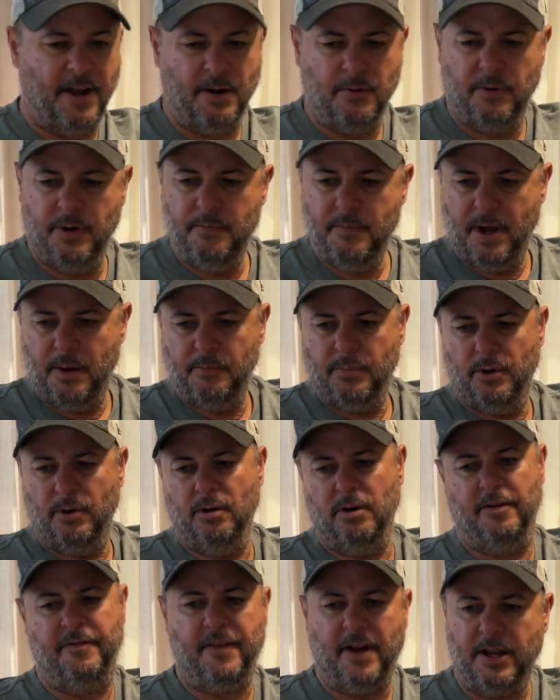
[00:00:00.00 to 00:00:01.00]

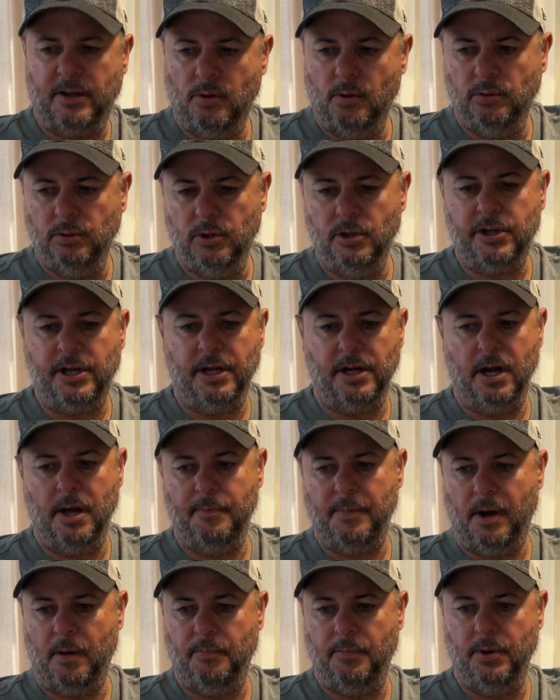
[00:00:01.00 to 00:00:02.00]
remember, or if I go look it
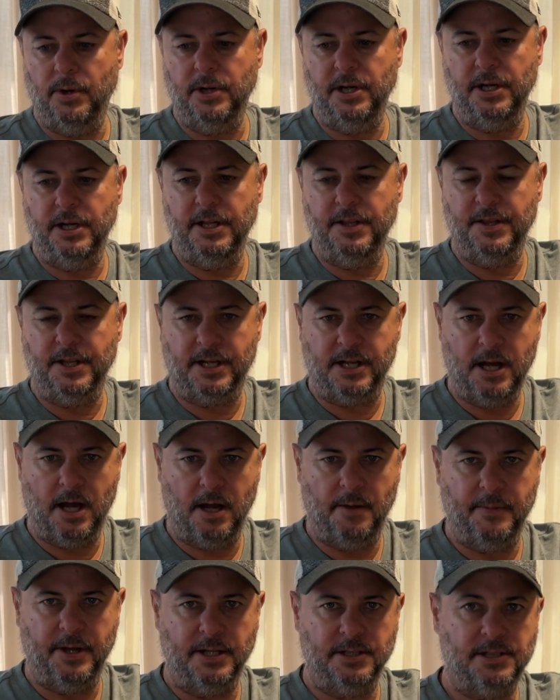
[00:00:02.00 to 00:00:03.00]
up, I'll put it in the
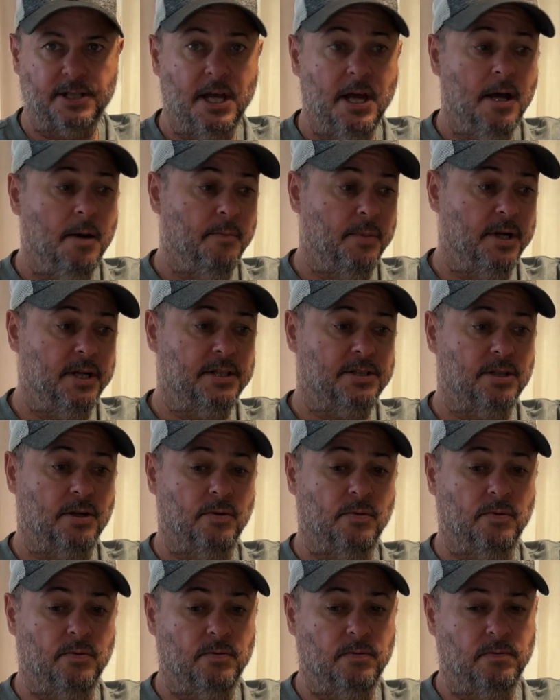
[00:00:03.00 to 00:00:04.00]
comments. But it's
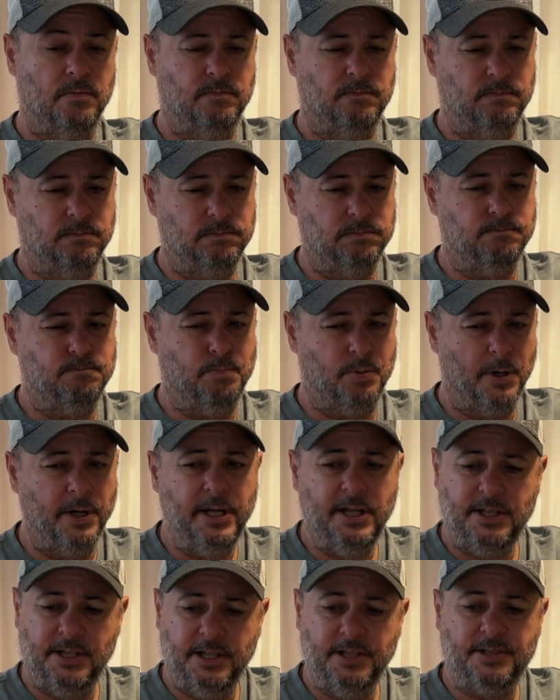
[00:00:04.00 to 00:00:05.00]
a
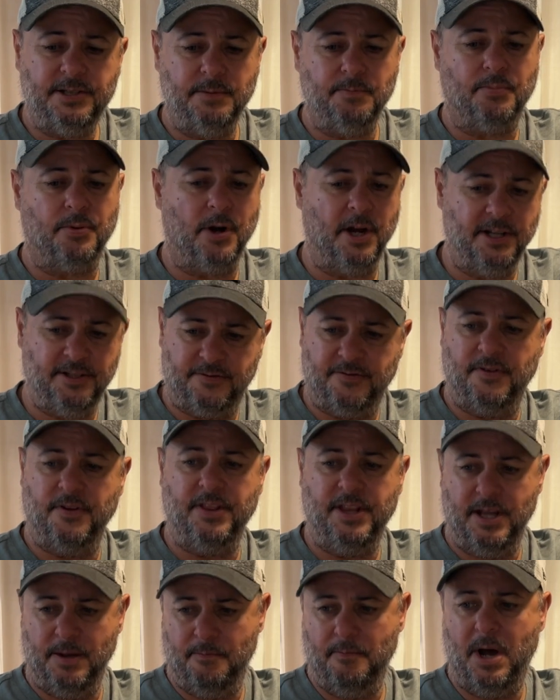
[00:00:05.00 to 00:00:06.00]
pretty decent price for
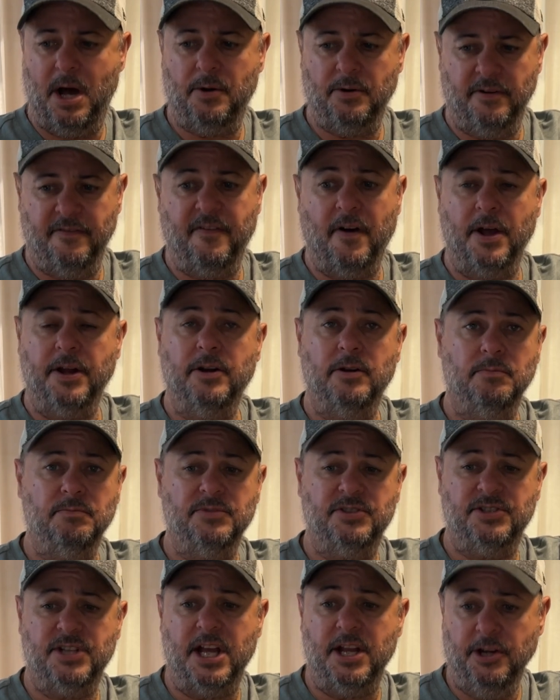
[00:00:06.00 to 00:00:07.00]
the amount of
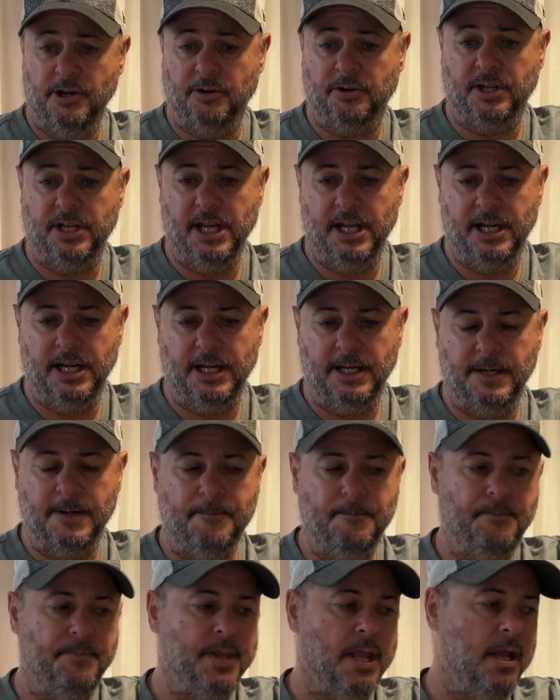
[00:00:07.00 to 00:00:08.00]
items that you're getting.
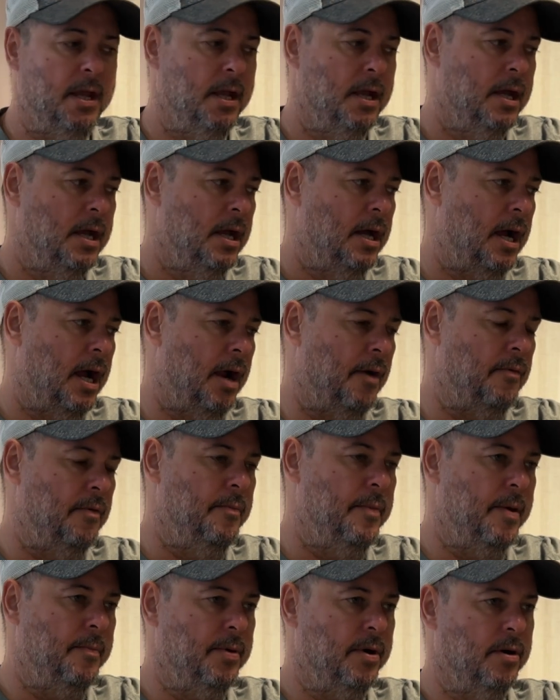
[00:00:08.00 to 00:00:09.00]
I
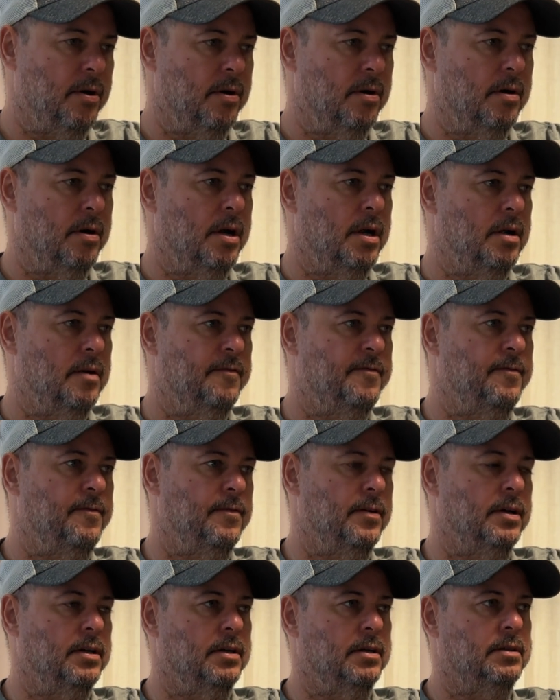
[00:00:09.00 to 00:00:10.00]
remember
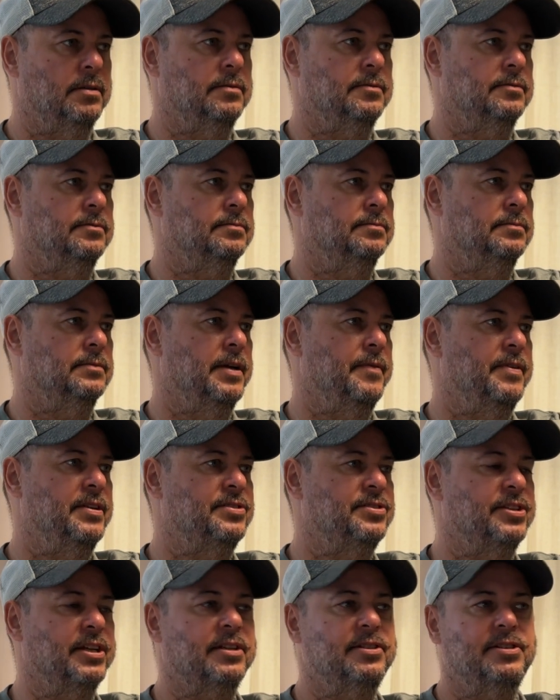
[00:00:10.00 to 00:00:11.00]
maybe
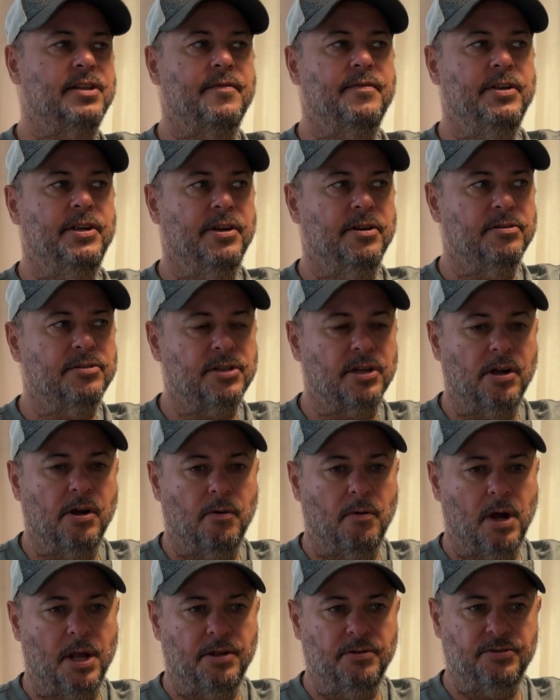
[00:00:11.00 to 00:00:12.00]
6-7 years
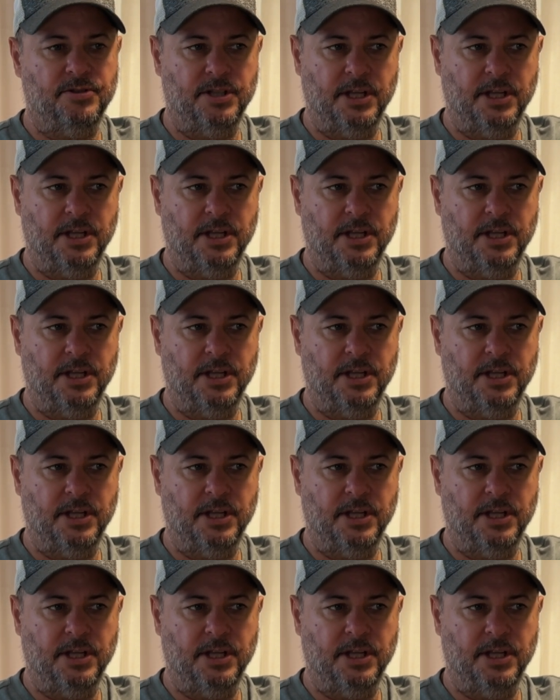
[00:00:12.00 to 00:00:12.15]
ago, I used to